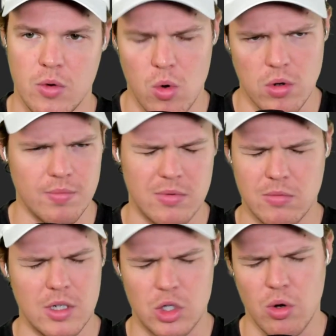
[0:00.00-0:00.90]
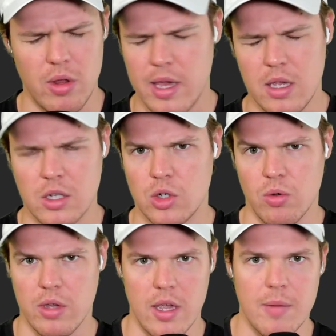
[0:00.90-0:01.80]
or Control A, Control
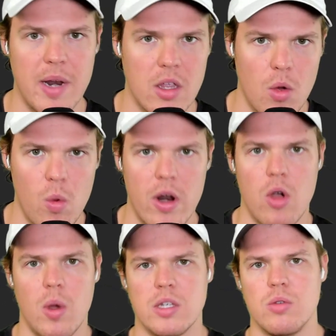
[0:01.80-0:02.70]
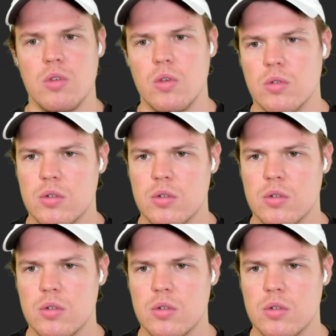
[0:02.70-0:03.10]
K, depending on what OS you use.